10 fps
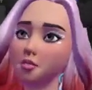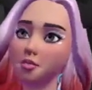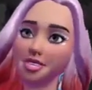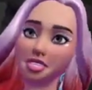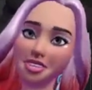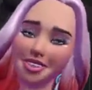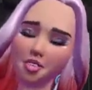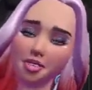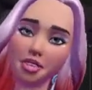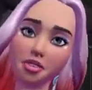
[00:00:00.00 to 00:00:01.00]
weird
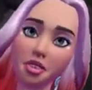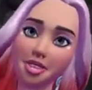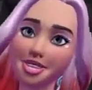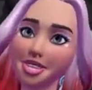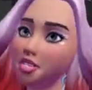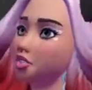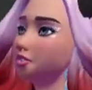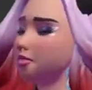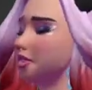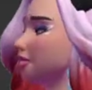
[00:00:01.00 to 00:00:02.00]
tearing going on in here. That's
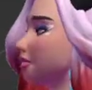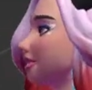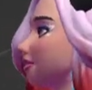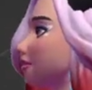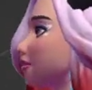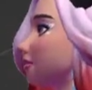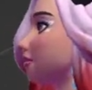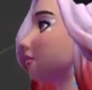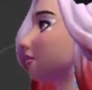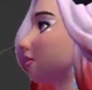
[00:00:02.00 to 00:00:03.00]
the main thing.
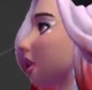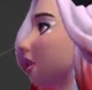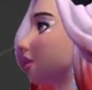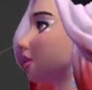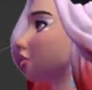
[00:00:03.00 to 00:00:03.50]
I'm